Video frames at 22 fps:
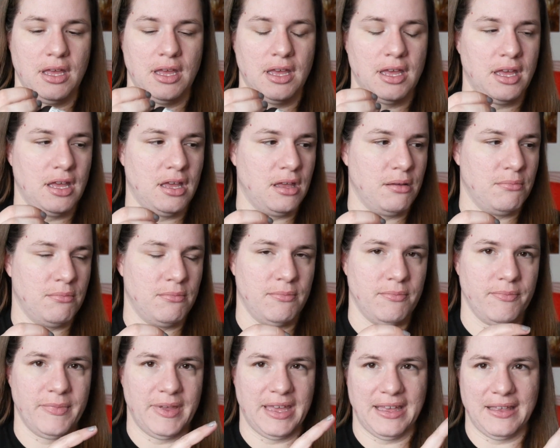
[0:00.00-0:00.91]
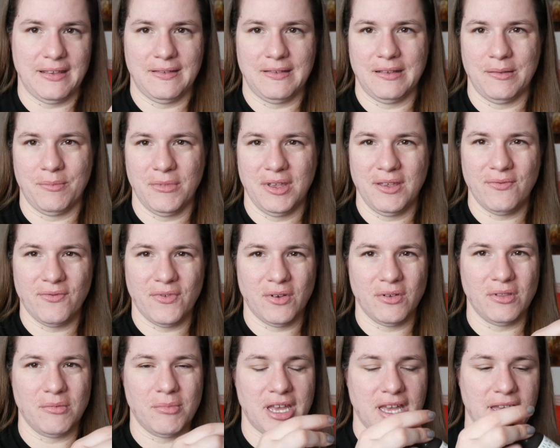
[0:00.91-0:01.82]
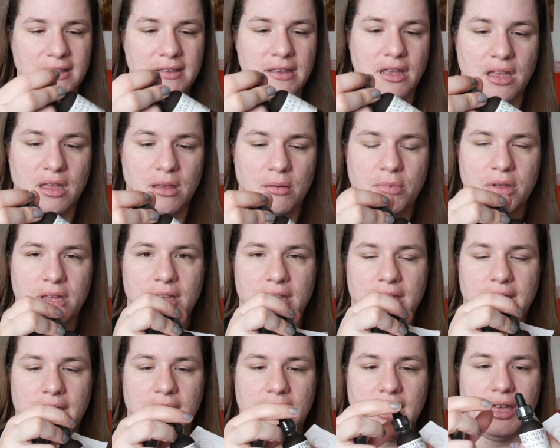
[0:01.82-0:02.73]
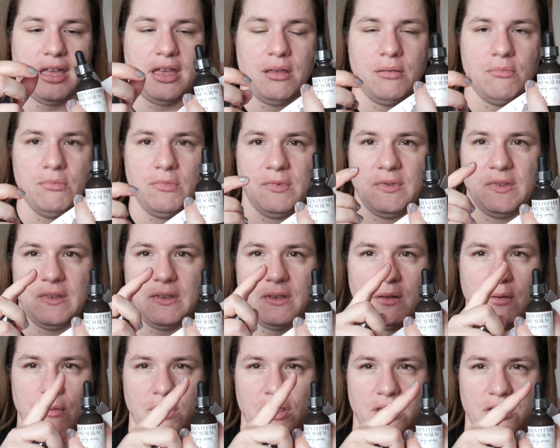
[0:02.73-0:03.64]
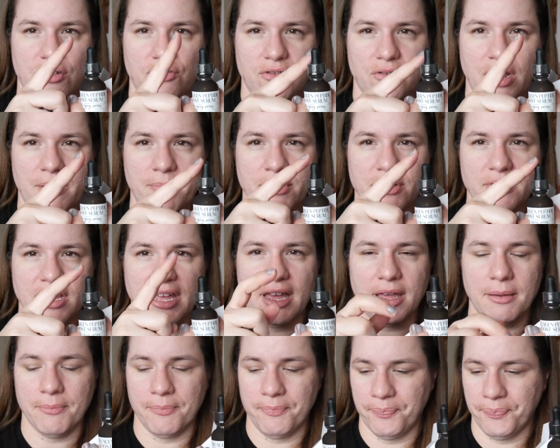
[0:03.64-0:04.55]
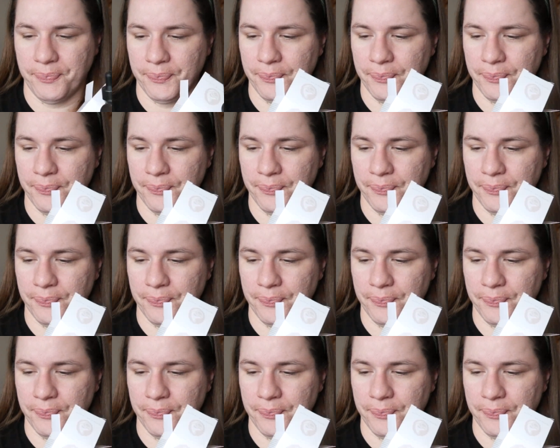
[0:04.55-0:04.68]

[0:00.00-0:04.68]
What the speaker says: Has some info in the box, but comes with a dropper top